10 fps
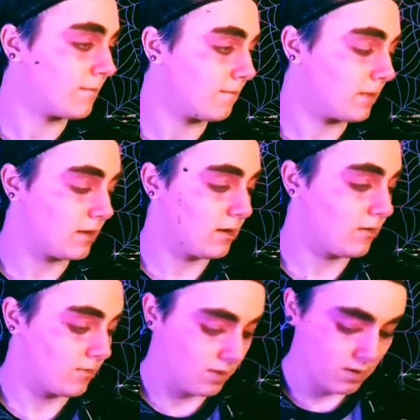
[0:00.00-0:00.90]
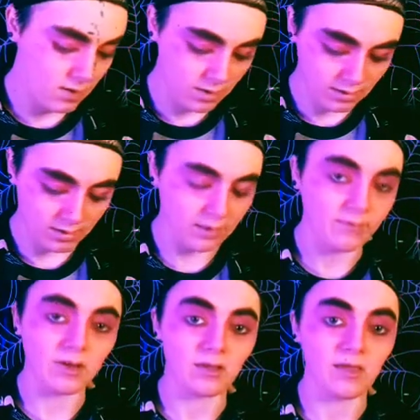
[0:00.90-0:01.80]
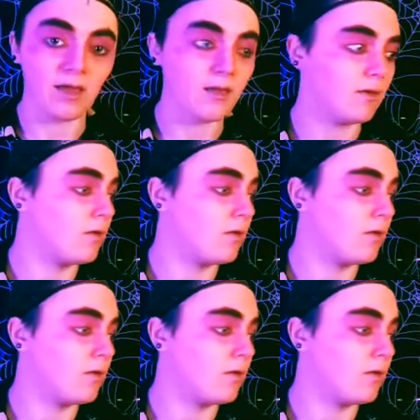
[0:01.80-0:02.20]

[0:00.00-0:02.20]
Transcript: Anyway, now that we got that,